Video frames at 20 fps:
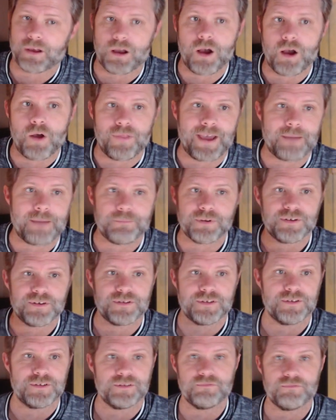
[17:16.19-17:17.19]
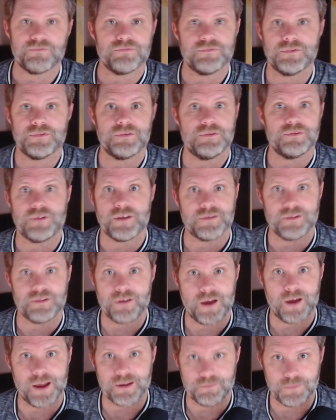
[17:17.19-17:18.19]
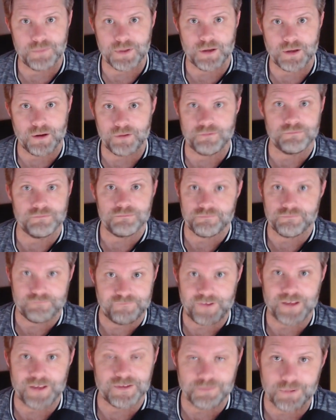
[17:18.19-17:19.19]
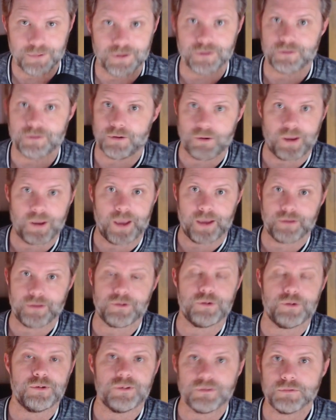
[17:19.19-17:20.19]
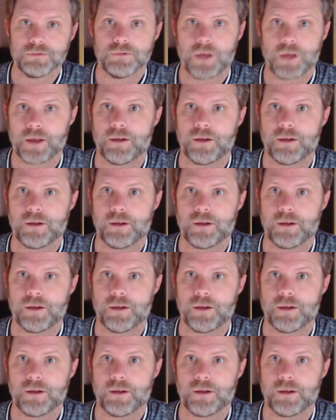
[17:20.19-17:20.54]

oh, that person doesn't like me on Facebook. Okay, cool. I can go